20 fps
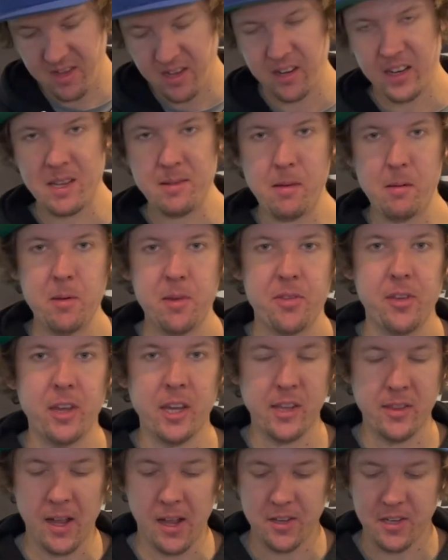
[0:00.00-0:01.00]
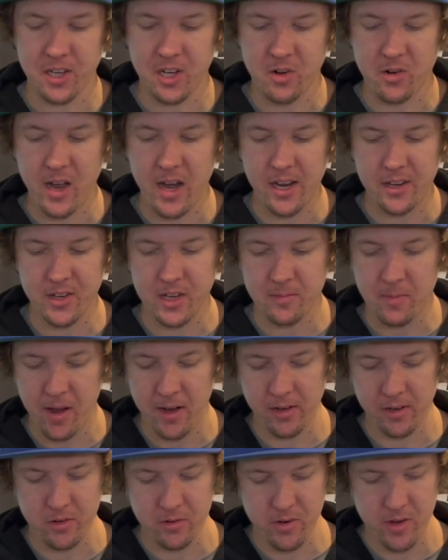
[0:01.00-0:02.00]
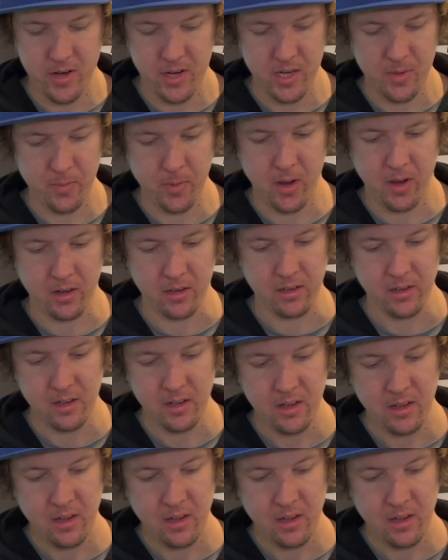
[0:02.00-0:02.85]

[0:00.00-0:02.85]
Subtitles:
They may be thinking that's a crazy amount of grease, but